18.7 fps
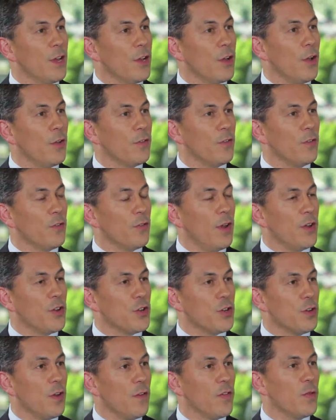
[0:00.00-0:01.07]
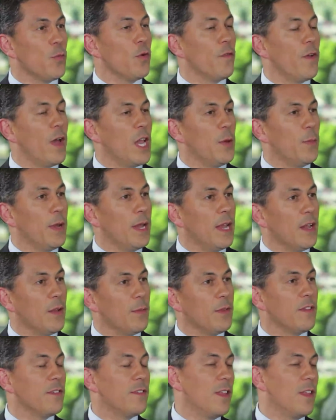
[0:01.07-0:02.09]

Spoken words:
concentration of the more valuable elements